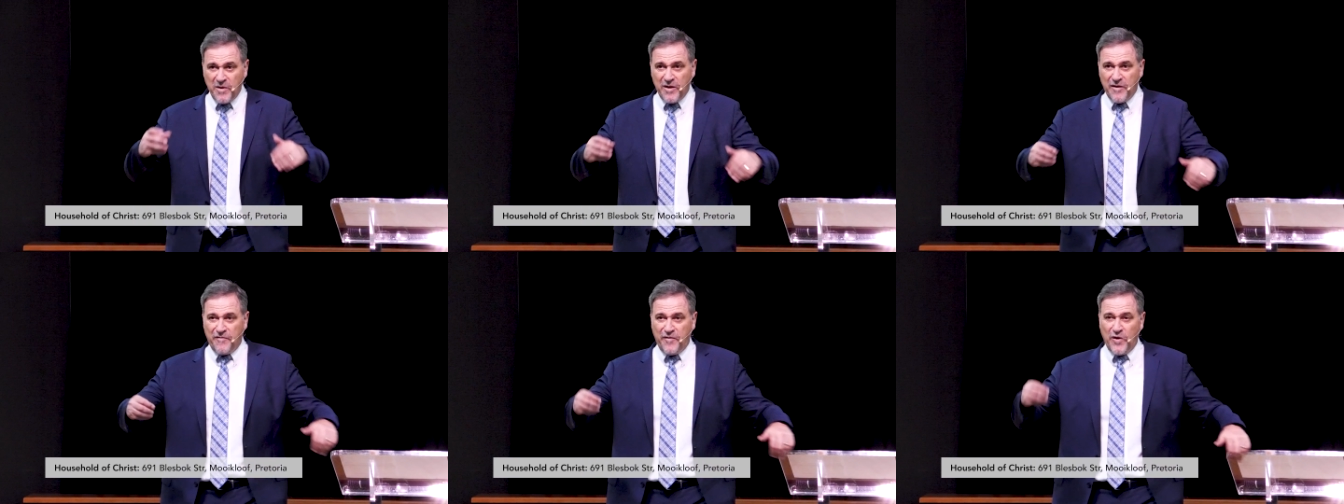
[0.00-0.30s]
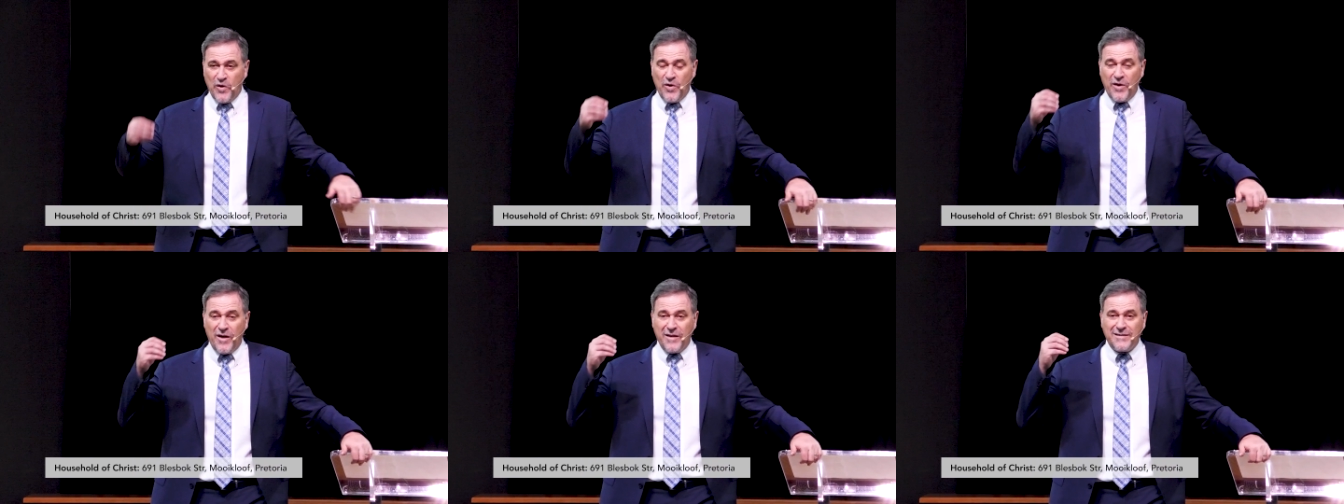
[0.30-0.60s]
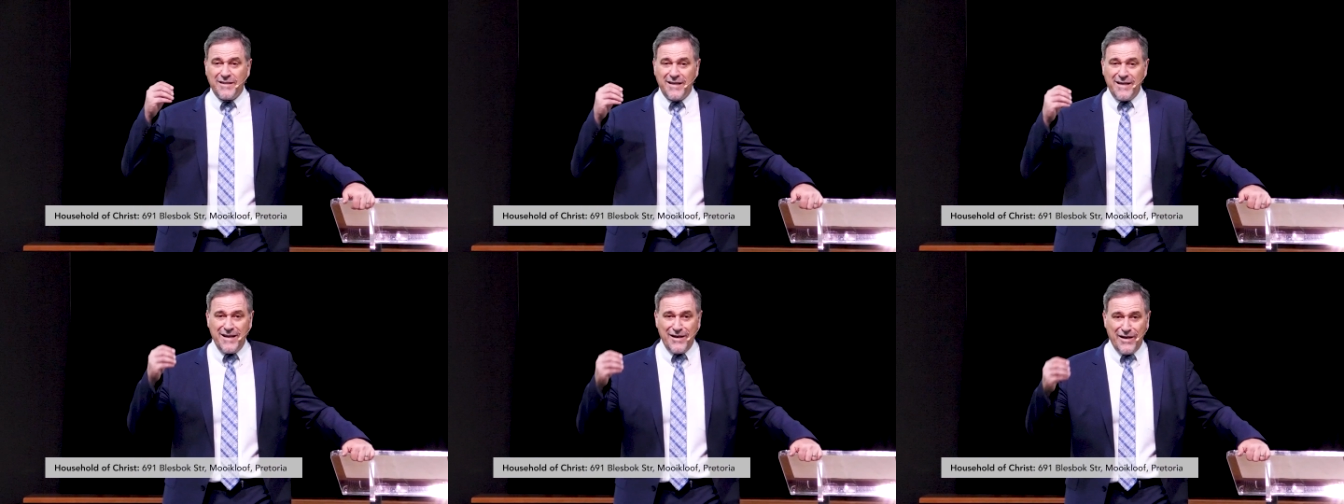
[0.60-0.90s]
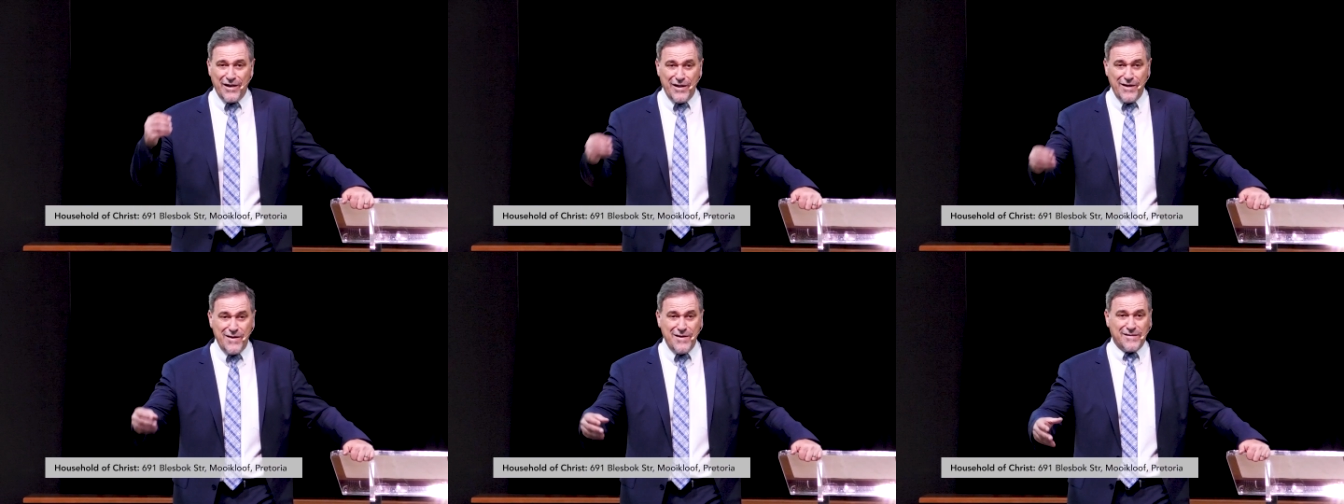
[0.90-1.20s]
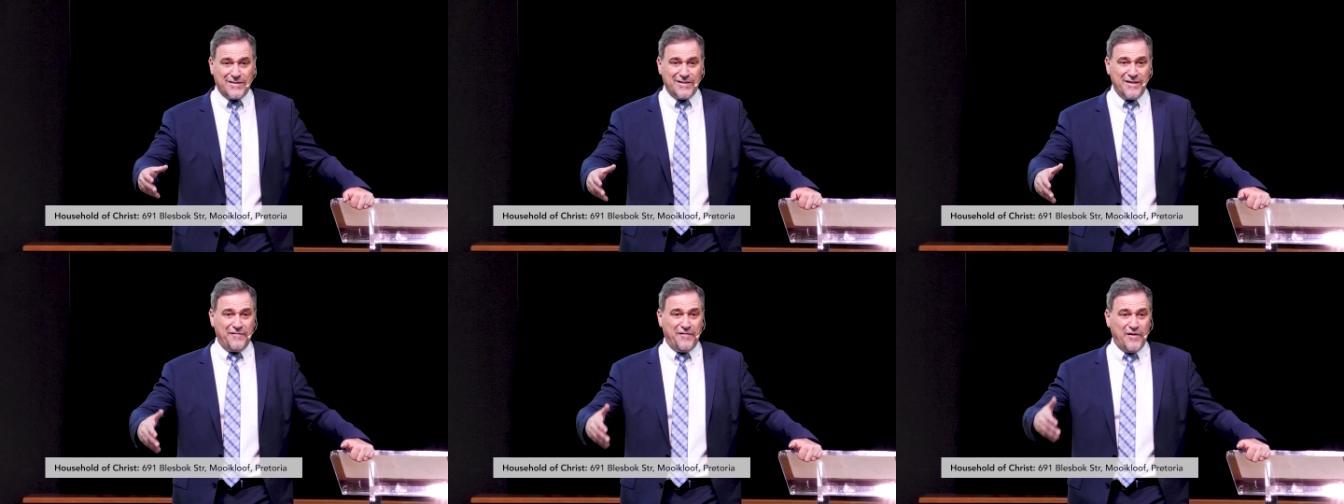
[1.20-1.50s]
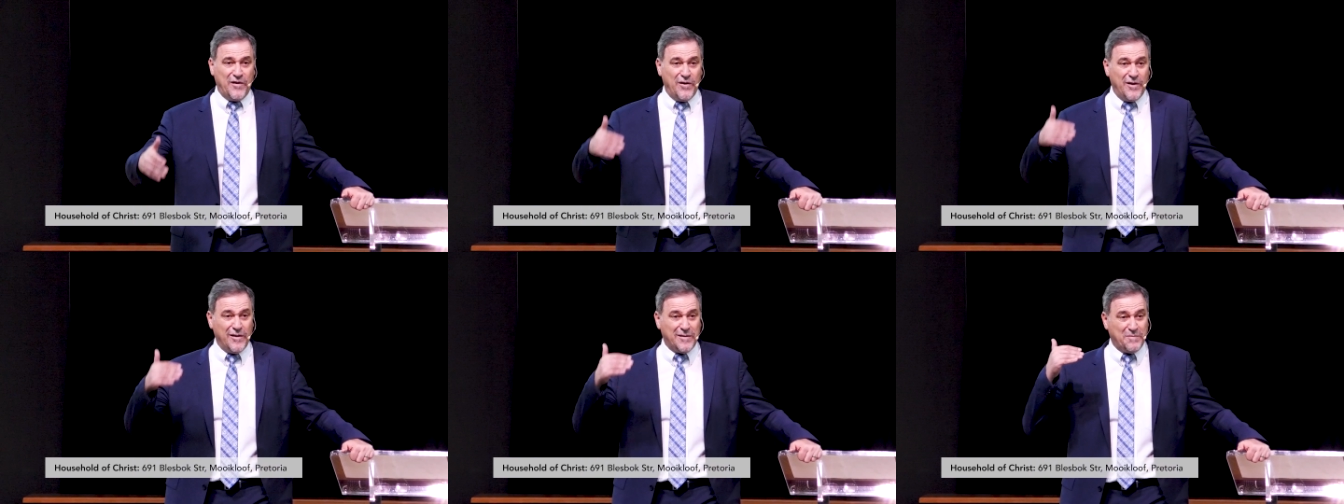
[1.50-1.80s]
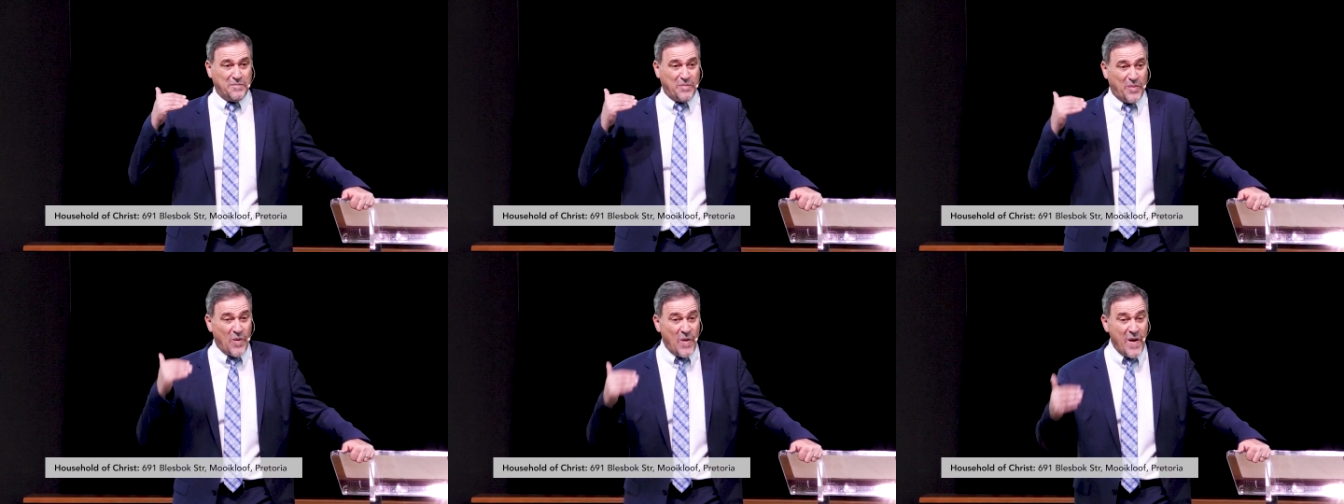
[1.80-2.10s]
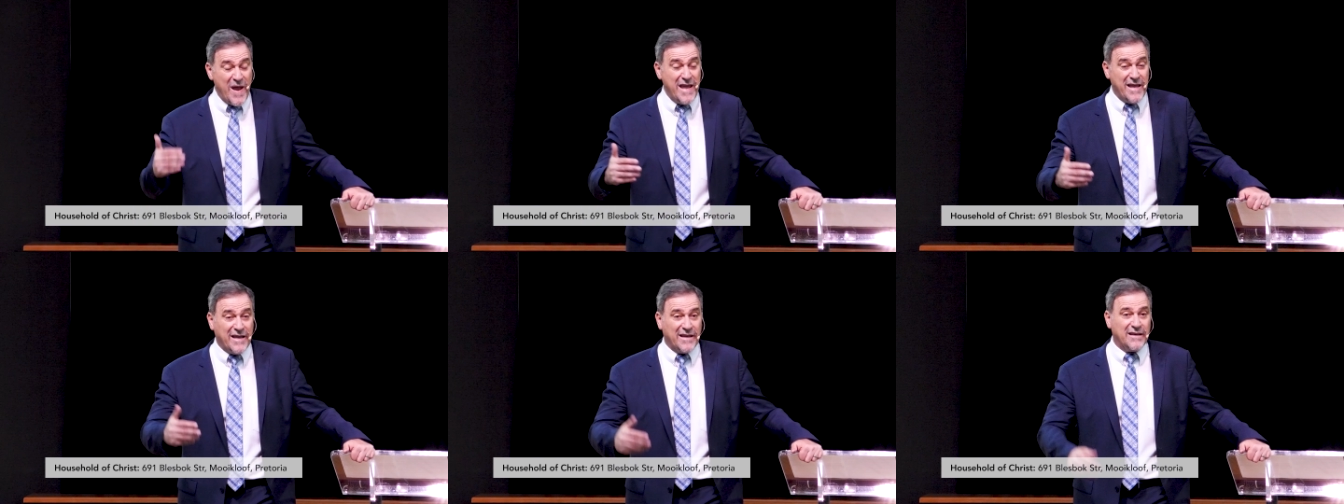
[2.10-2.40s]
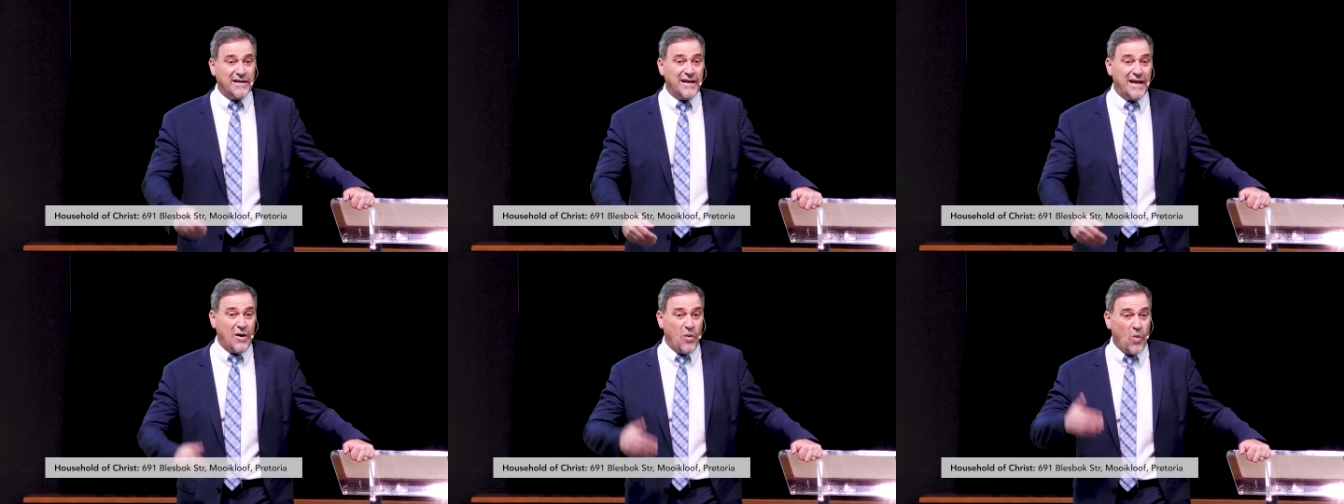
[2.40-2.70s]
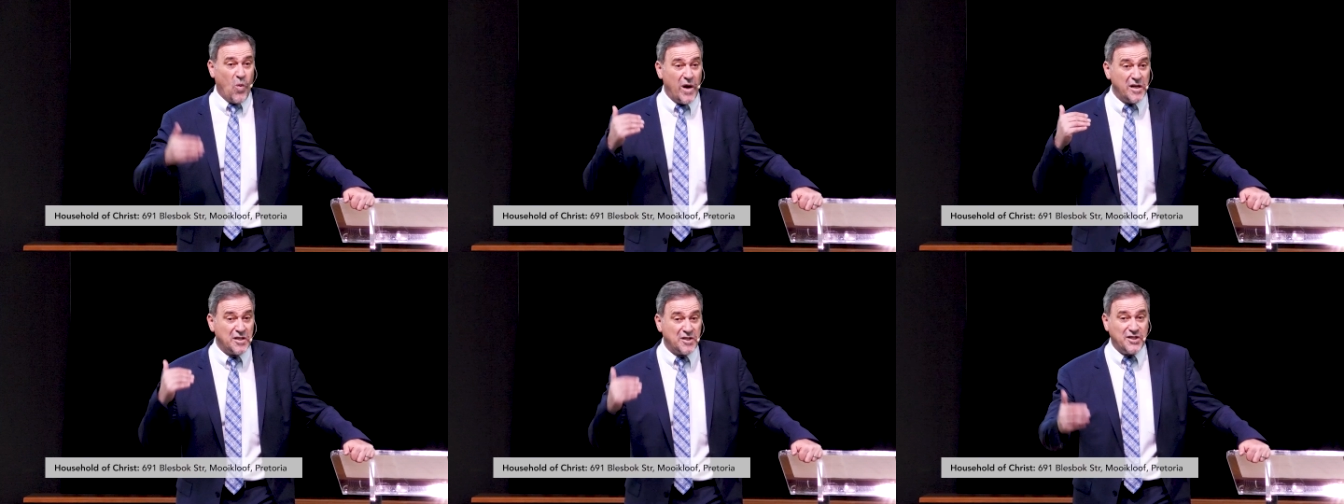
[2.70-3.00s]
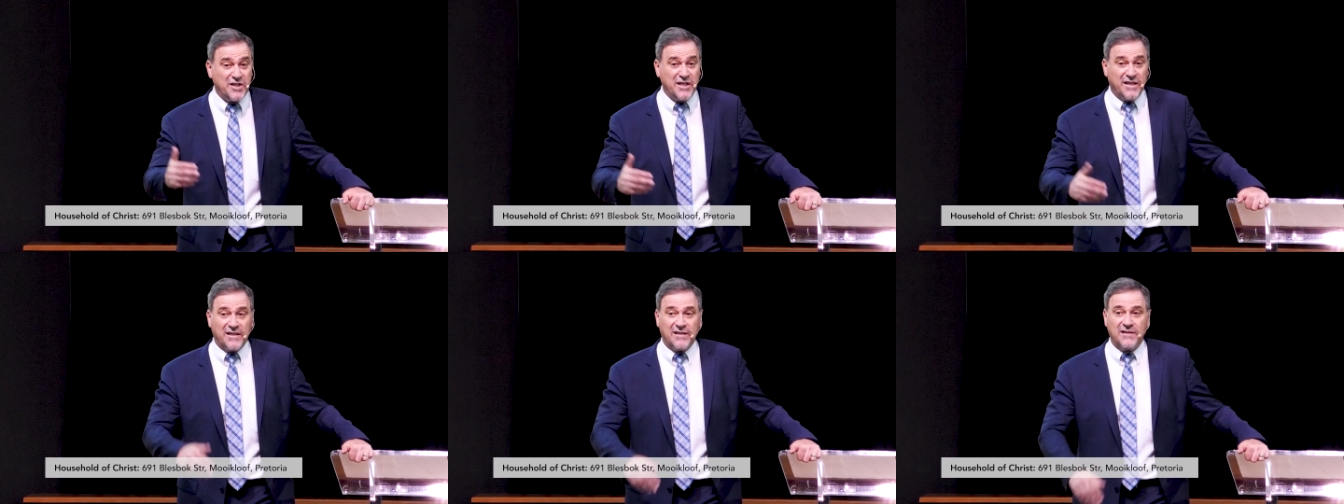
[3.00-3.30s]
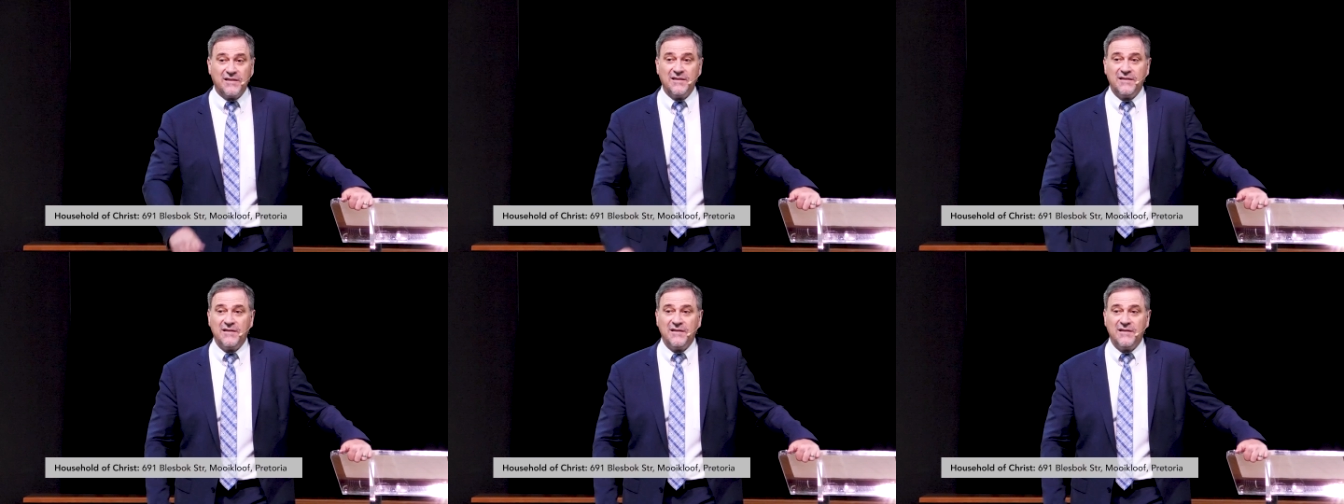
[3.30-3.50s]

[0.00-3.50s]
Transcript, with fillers: if you're not alert, if you're not praying and watching,